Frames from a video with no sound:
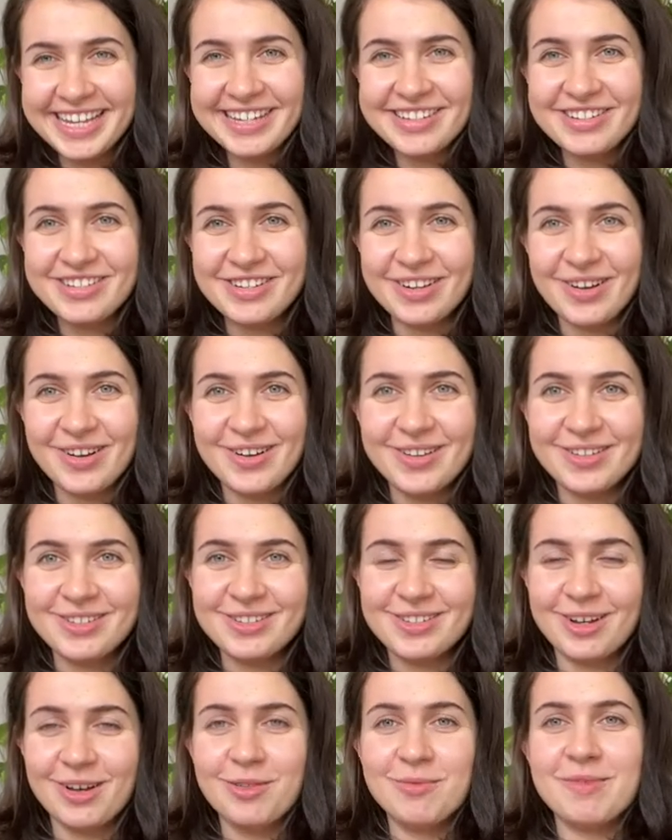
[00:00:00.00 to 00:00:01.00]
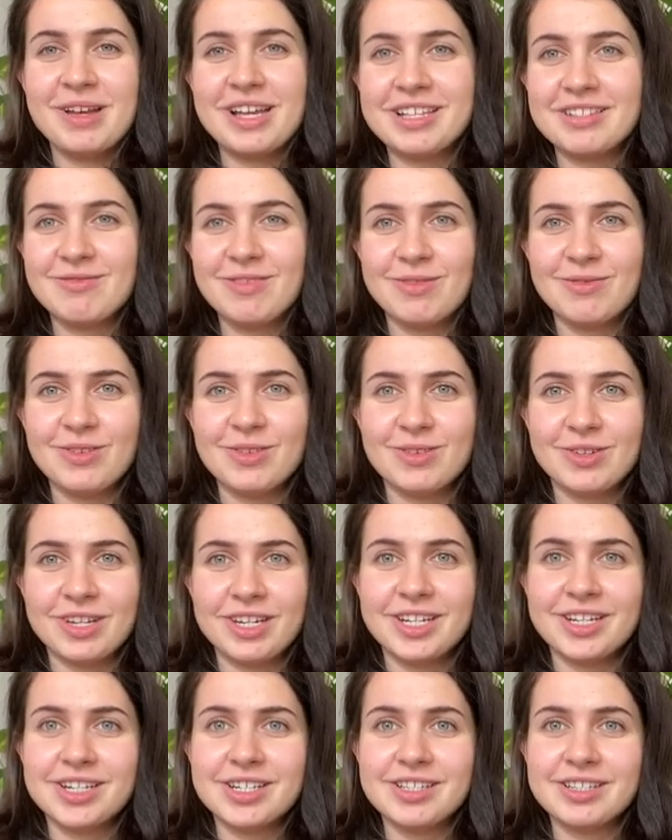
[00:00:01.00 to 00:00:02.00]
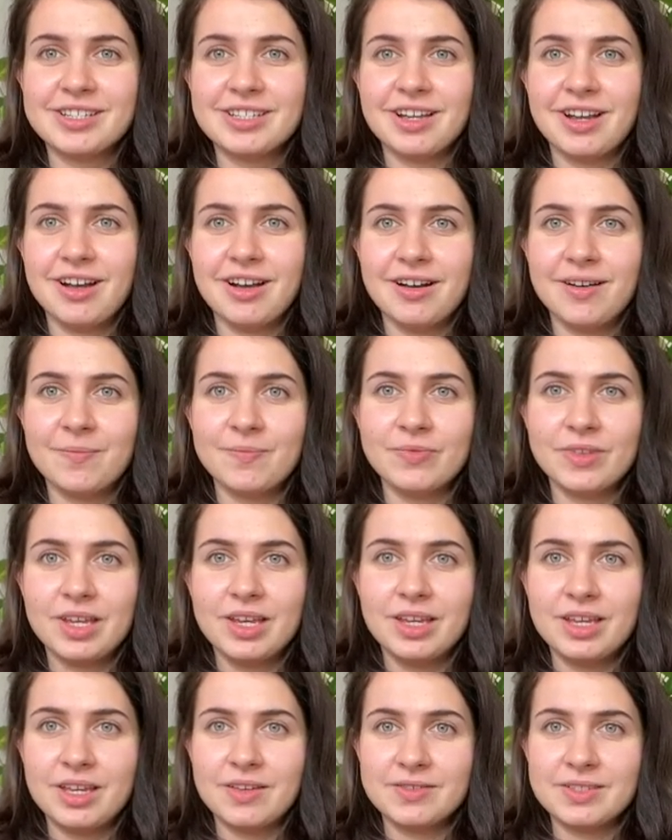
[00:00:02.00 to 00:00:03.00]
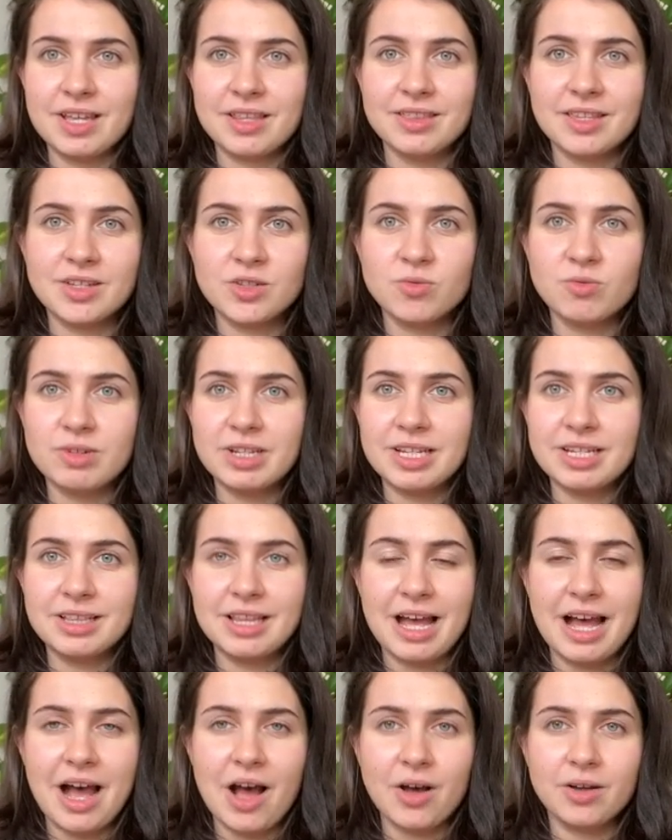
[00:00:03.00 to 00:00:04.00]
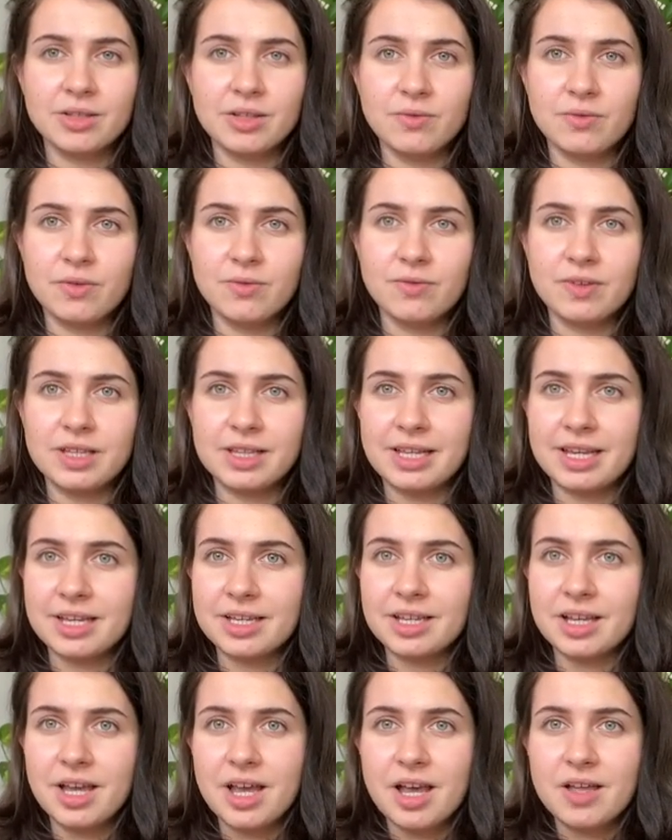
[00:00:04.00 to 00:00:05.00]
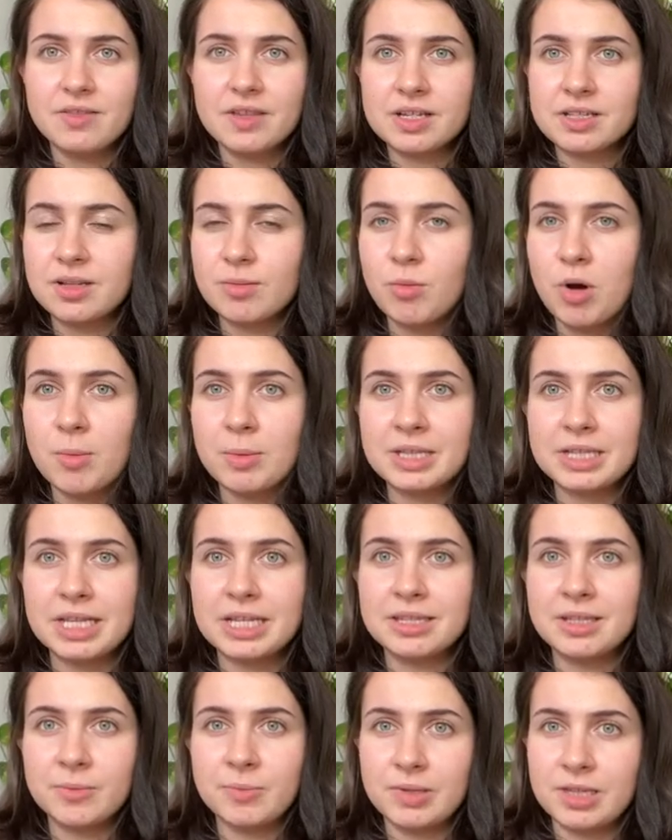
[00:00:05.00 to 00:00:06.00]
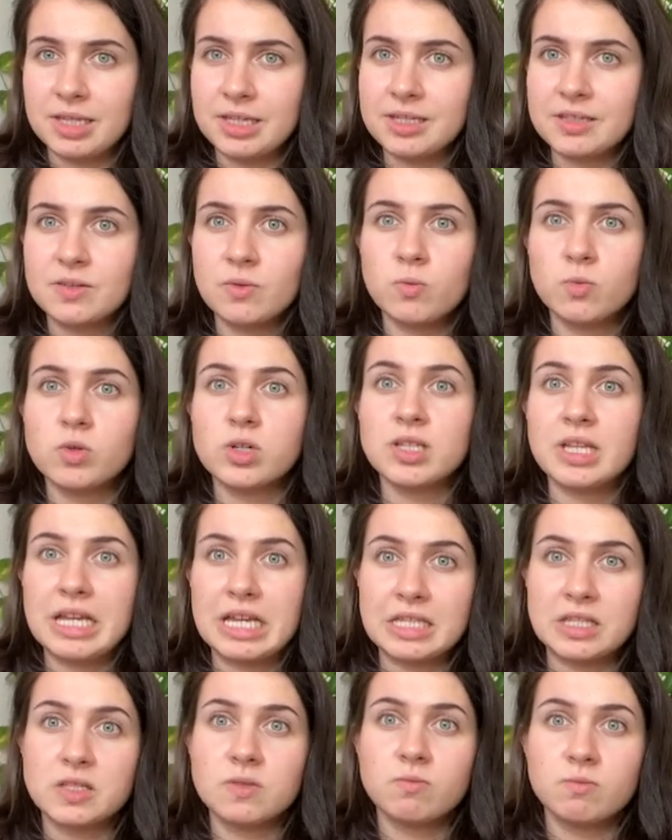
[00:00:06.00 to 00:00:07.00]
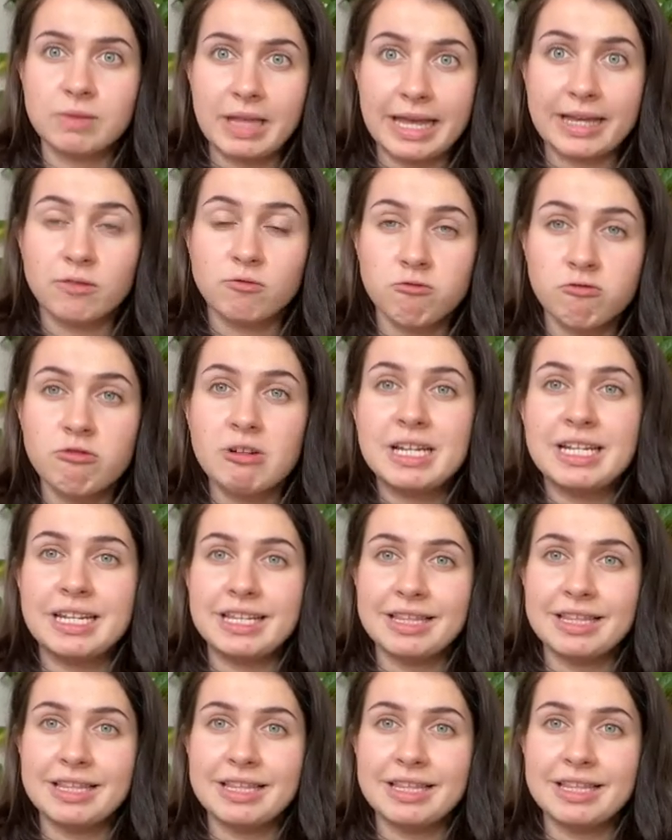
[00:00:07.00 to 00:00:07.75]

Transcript: don't mess with your ears. If something's really loud, if you feel like there's a moment in the piece when it's like really